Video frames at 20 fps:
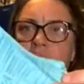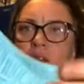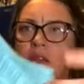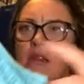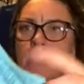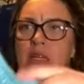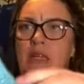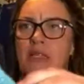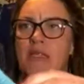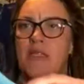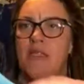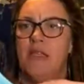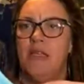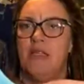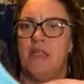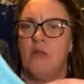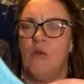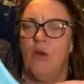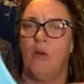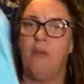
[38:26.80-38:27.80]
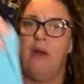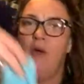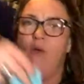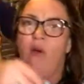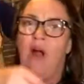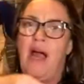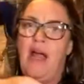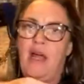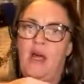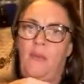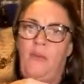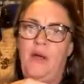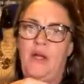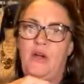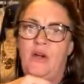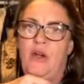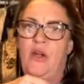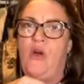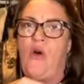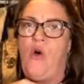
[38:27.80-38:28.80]
this is going to be right up
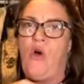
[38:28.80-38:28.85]
under your